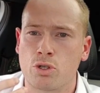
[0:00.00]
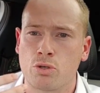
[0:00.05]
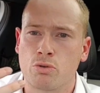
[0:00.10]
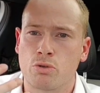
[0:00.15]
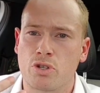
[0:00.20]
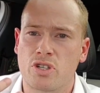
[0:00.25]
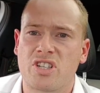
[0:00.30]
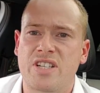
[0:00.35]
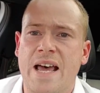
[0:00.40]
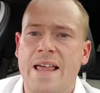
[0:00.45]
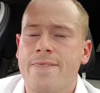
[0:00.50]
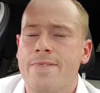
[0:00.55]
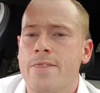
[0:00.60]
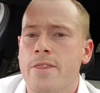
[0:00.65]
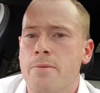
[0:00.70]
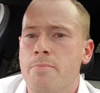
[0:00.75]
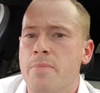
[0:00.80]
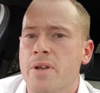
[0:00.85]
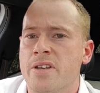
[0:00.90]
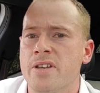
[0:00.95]
and understand
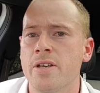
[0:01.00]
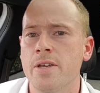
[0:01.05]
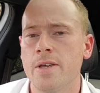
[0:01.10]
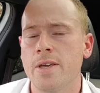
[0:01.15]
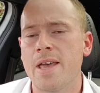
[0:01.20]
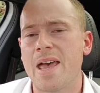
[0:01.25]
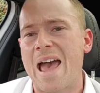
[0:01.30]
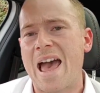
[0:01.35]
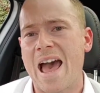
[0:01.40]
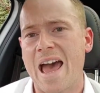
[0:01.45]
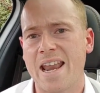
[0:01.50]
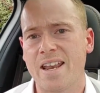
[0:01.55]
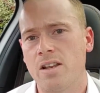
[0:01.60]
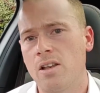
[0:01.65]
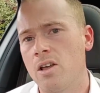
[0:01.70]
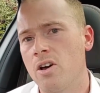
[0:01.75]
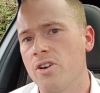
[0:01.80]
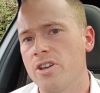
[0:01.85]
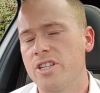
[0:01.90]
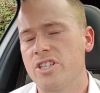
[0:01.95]
them and
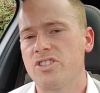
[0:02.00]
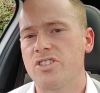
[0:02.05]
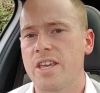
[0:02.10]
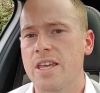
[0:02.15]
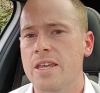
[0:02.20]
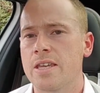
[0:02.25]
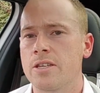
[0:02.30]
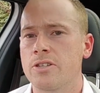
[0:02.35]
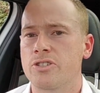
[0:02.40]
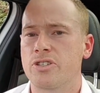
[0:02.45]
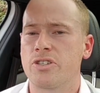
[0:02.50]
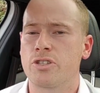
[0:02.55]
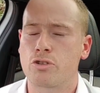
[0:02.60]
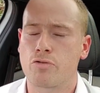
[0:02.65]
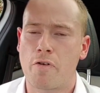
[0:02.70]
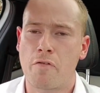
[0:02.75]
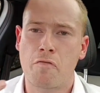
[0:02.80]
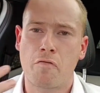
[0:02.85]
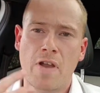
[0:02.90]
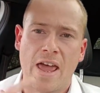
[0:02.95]
analyse things, and there's
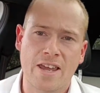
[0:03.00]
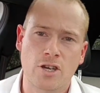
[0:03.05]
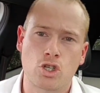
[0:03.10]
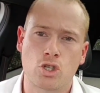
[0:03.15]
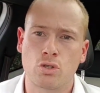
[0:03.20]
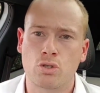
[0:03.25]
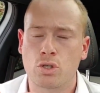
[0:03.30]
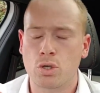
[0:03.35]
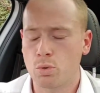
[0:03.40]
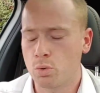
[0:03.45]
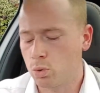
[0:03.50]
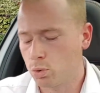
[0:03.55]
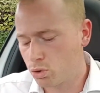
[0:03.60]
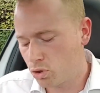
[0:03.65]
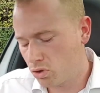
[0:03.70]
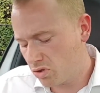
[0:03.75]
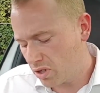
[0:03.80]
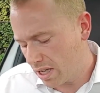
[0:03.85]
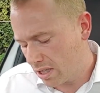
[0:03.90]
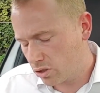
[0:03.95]
reflection
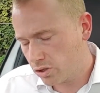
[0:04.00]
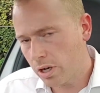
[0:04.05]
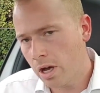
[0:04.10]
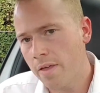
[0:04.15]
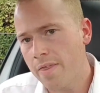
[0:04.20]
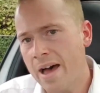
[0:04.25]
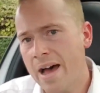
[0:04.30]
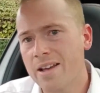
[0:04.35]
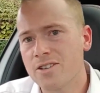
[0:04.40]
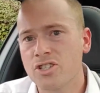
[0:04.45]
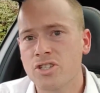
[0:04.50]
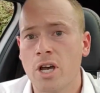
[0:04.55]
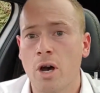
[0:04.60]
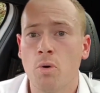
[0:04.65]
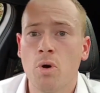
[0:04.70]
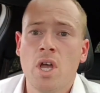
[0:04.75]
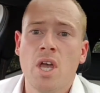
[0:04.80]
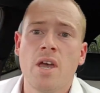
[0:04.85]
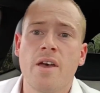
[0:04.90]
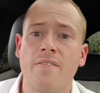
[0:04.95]
tools and things like that. So
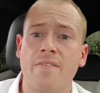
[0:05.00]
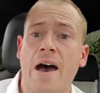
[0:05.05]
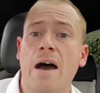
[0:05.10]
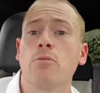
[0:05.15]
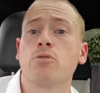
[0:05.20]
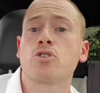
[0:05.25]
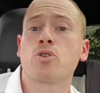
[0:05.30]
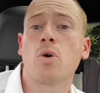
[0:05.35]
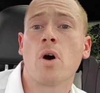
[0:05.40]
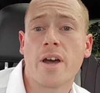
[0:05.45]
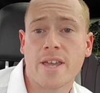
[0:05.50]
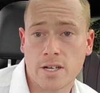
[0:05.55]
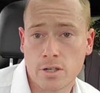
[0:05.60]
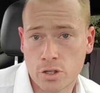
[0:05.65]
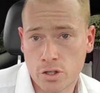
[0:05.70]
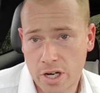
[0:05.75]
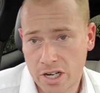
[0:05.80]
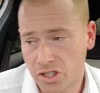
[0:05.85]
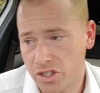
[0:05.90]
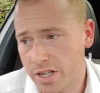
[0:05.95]
that was quite
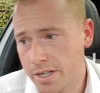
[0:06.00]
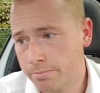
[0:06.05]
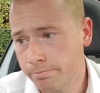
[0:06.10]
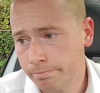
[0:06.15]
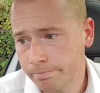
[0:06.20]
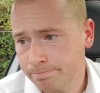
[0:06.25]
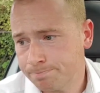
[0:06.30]
interesting.